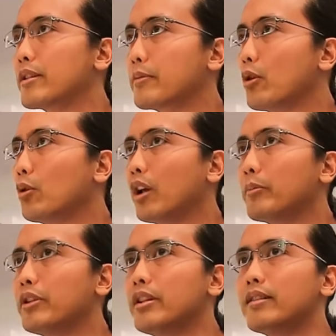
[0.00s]
It's pretty old
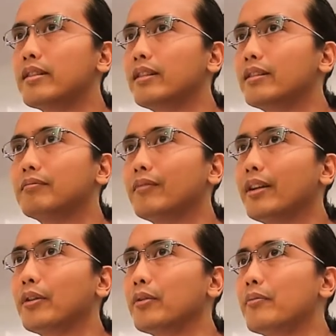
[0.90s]
RPGs, they, I
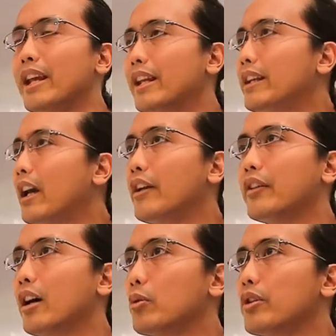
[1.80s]
don't know, 80,
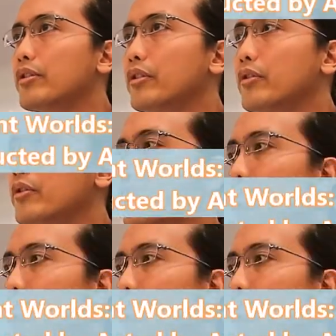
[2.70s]
100 hours, you know,